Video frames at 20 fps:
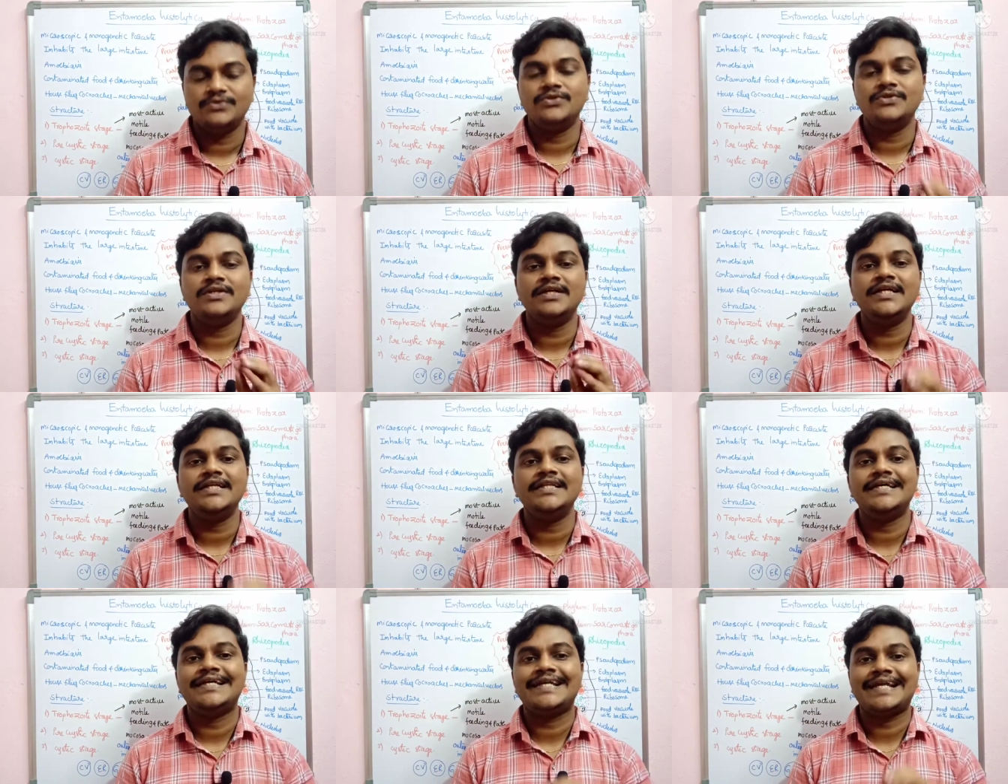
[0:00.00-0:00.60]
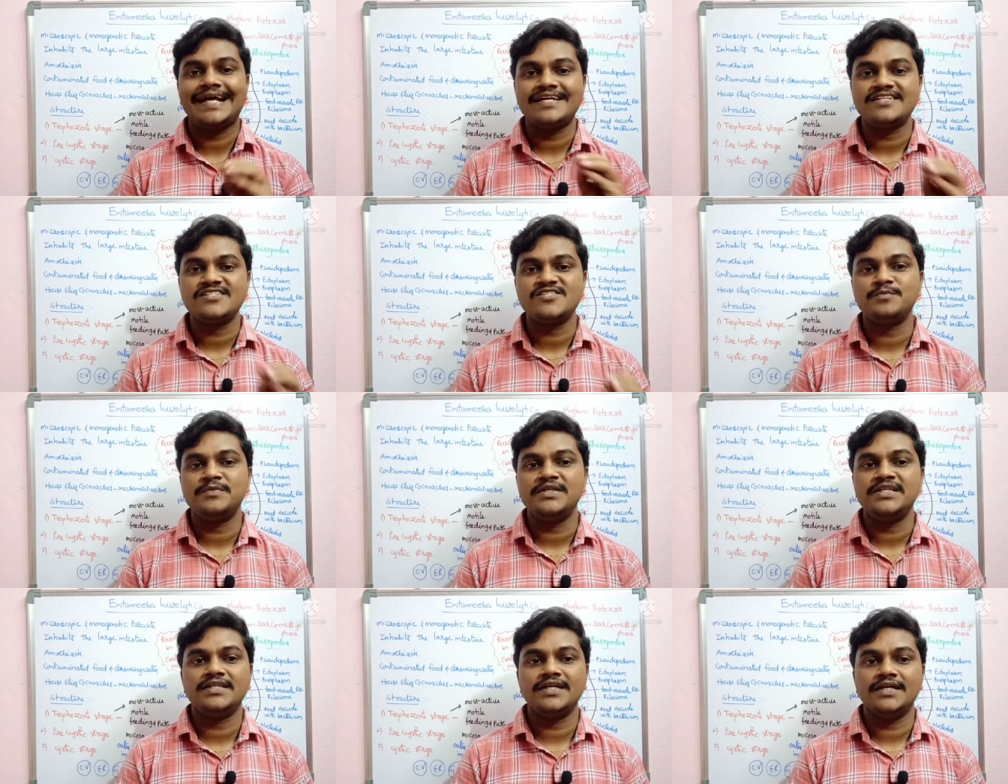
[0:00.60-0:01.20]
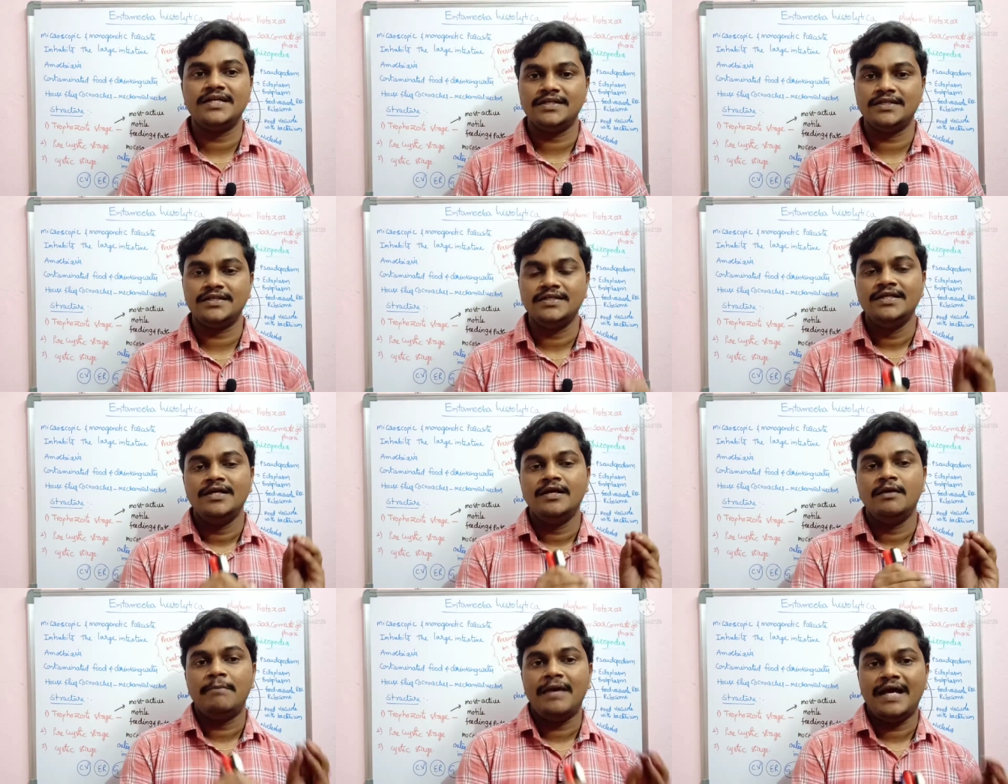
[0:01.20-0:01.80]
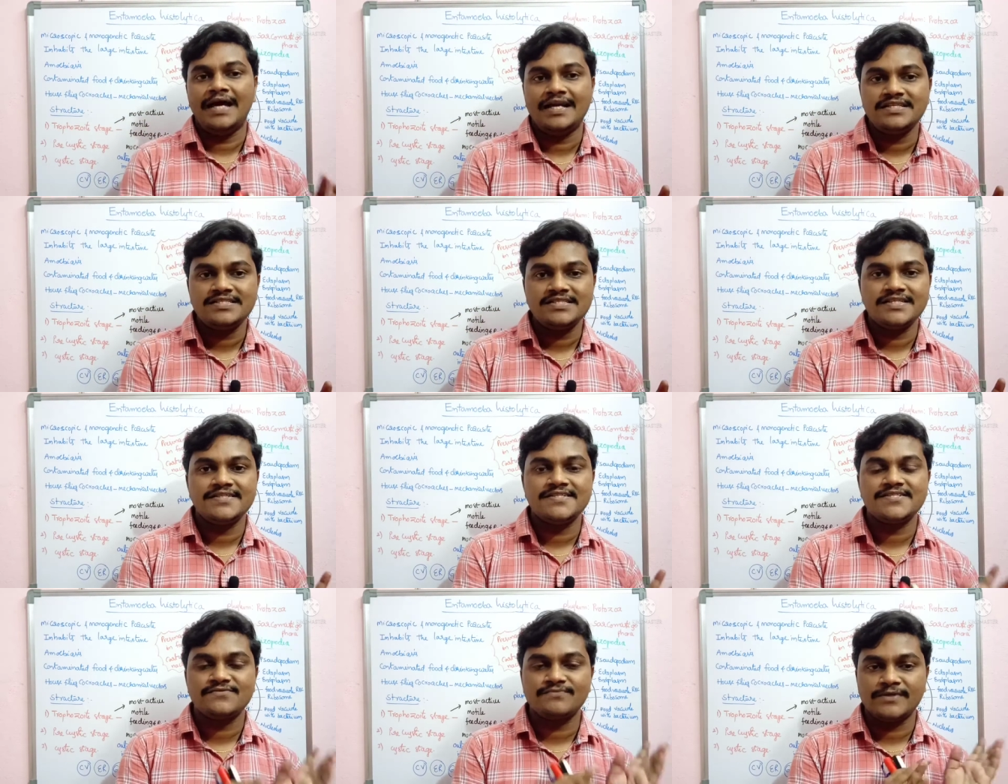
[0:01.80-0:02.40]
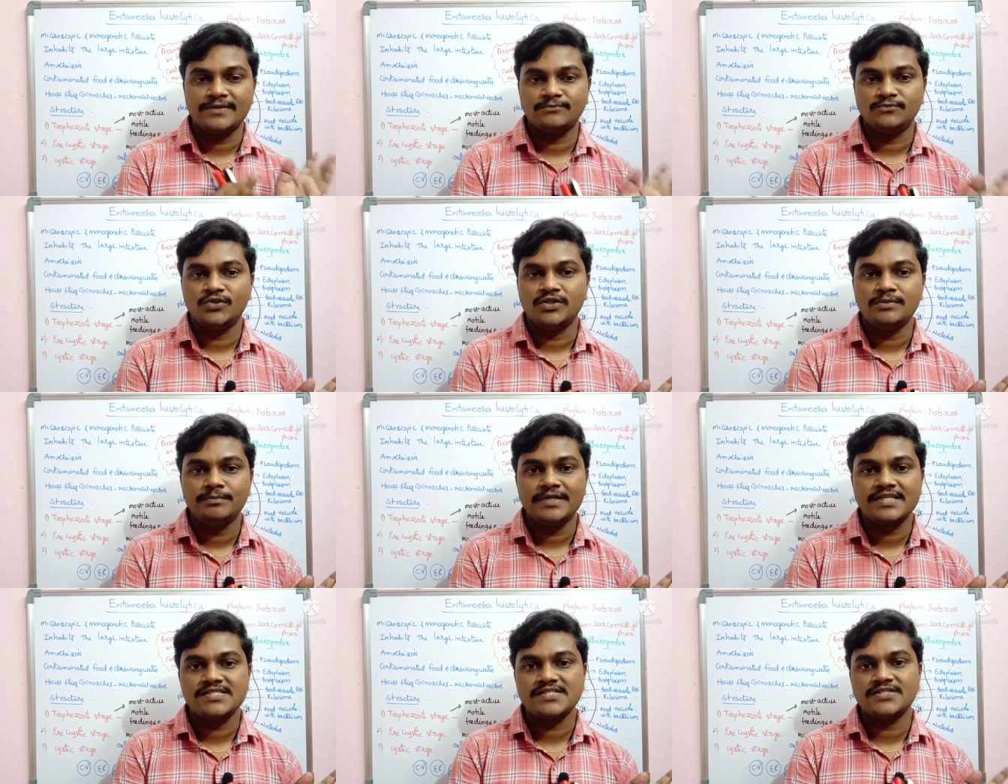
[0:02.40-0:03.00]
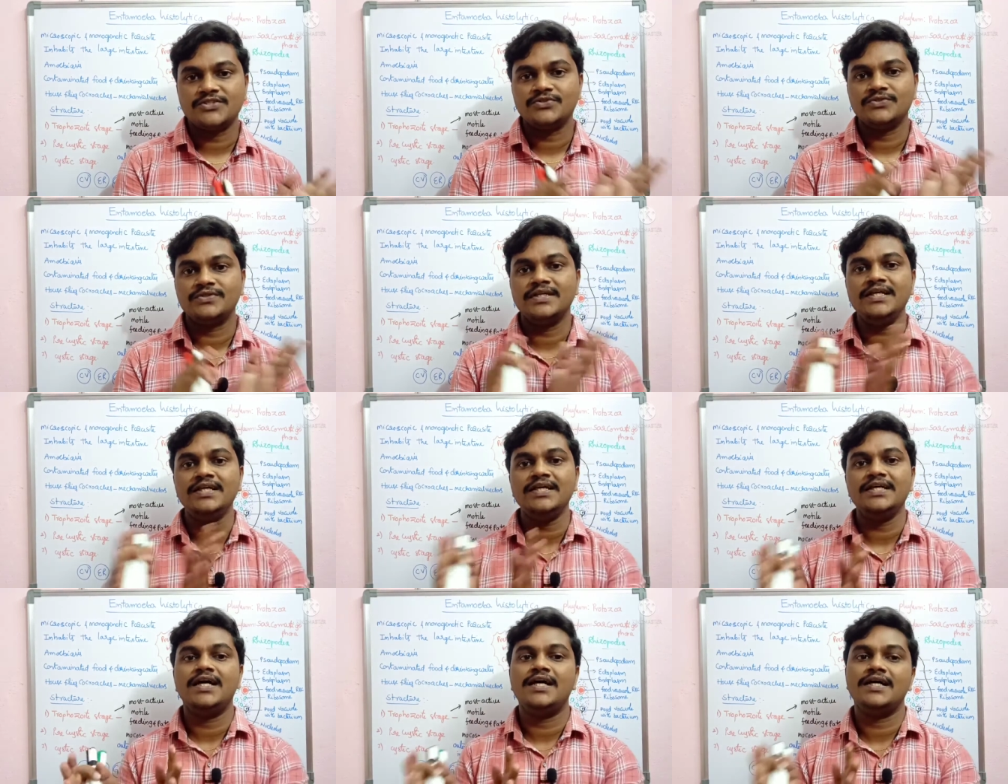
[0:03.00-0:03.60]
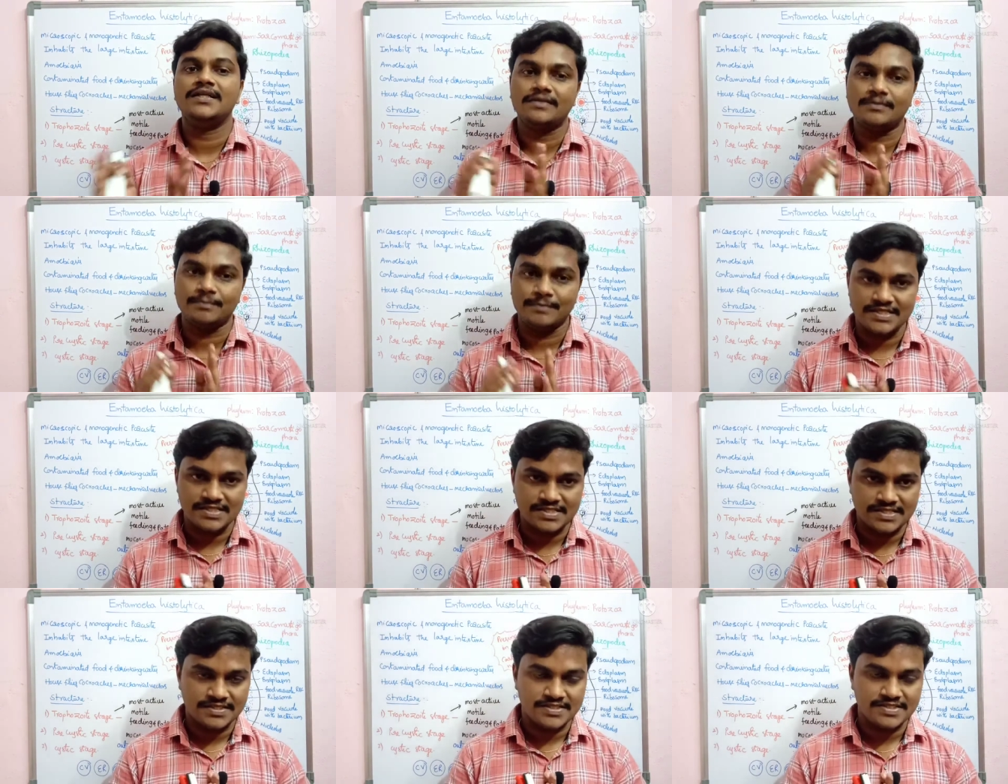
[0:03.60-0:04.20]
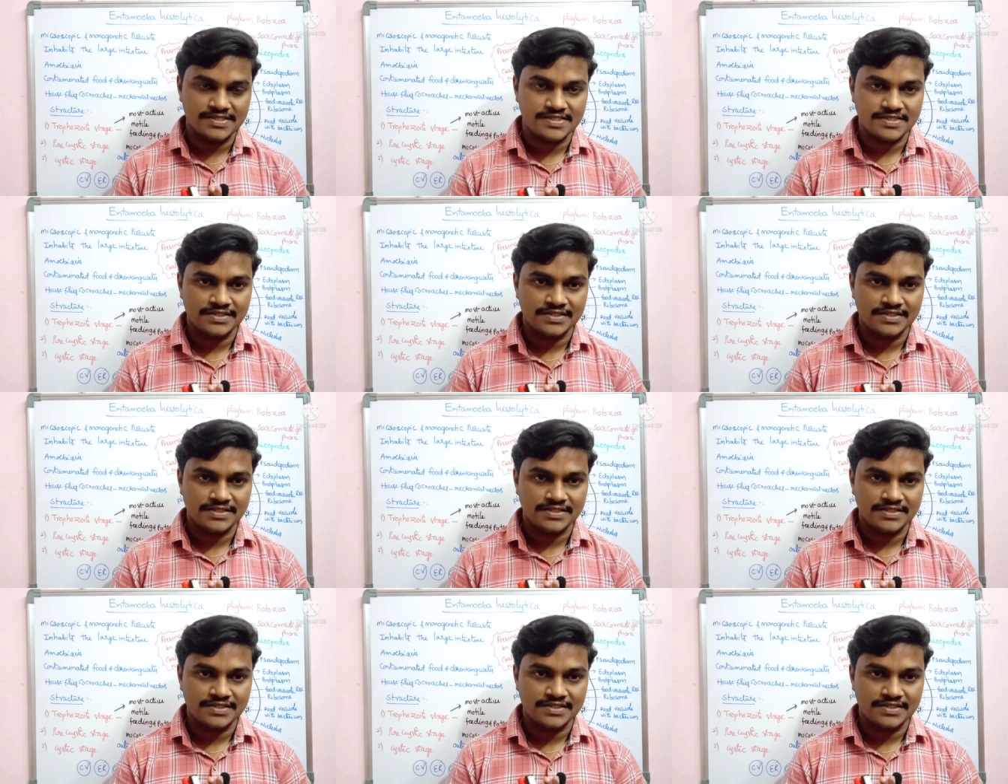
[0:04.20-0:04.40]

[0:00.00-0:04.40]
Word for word: Only they transmit the parasites from one person to the other persons.